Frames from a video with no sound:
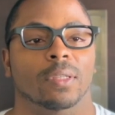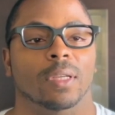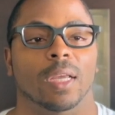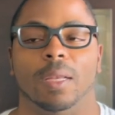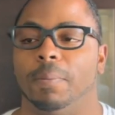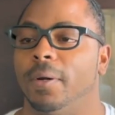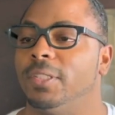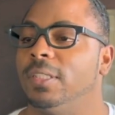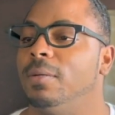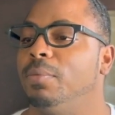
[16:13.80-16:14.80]
and the person
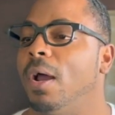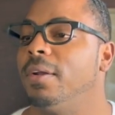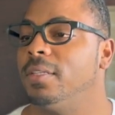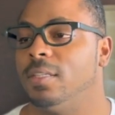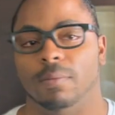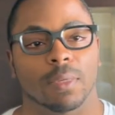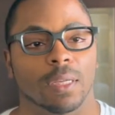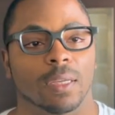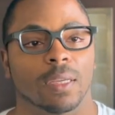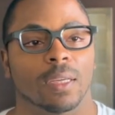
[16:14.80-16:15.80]
that brought it to me
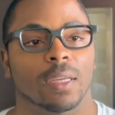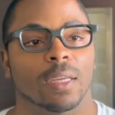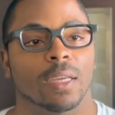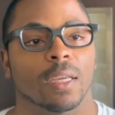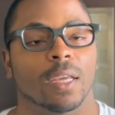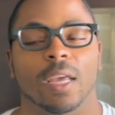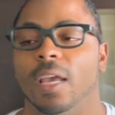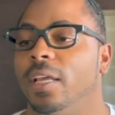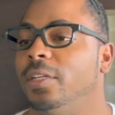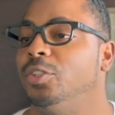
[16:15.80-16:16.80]

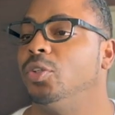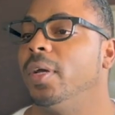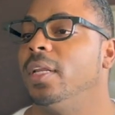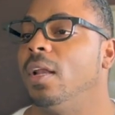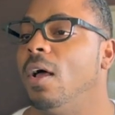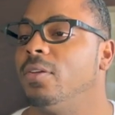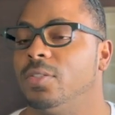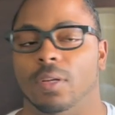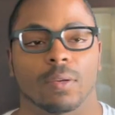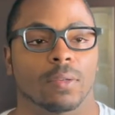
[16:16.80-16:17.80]
and enjoyed it also.